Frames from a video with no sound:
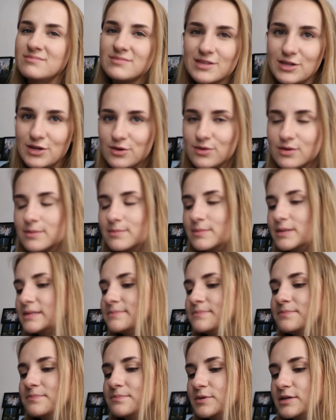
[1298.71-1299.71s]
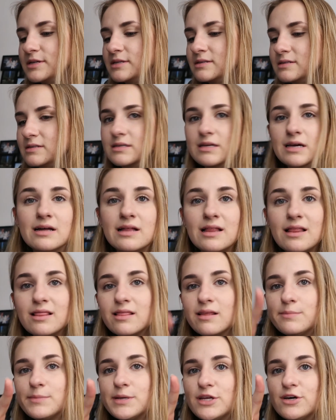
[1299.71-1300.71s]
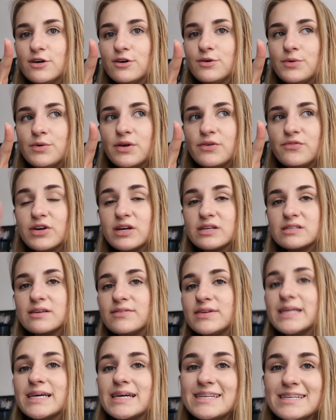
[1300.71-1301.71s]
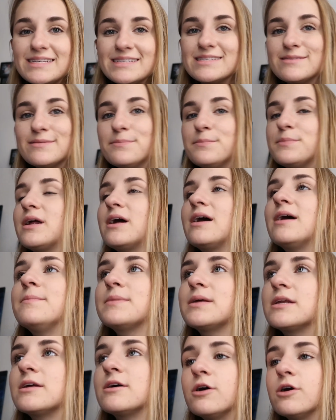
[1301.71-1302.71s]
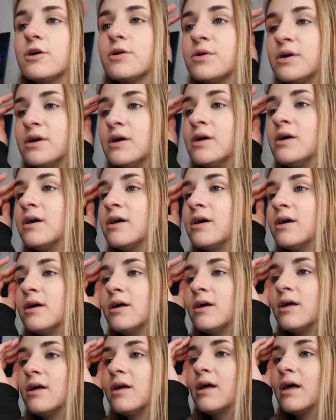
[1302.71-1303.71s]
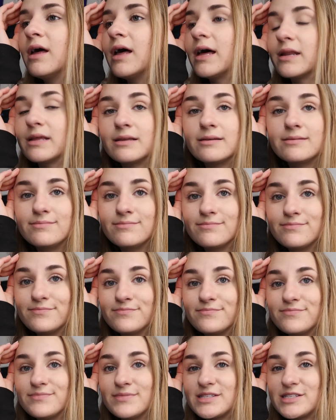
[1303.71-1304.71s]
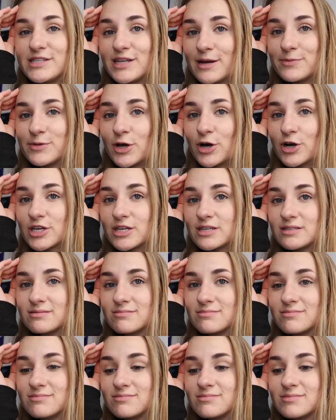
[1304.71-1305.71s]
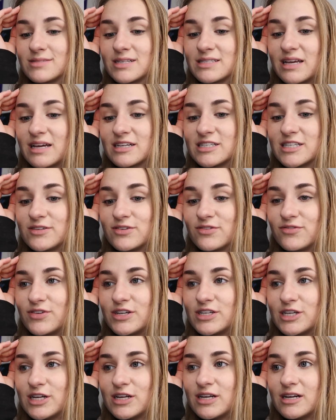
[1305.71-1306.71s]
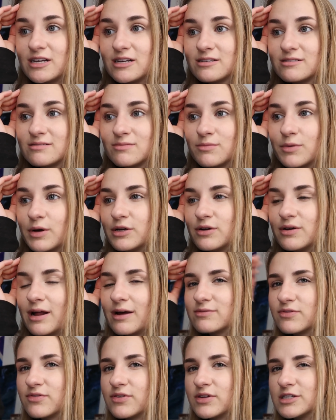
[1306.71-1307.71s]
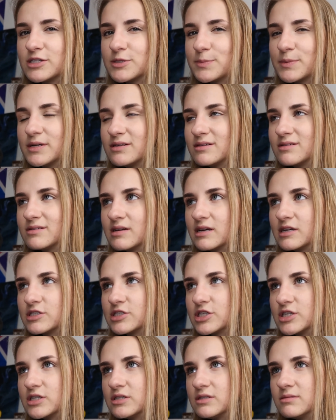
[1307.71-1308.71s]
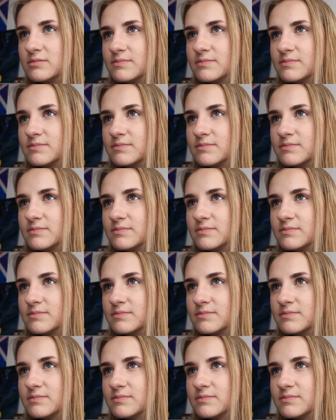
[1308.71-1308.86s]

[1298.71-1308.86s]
you know what I mean. But yeah, let me know if you guys have any ideas. But I'm gonna go edit and stop talking because I actually have to finish editing. Well, I don't have to finish, but I should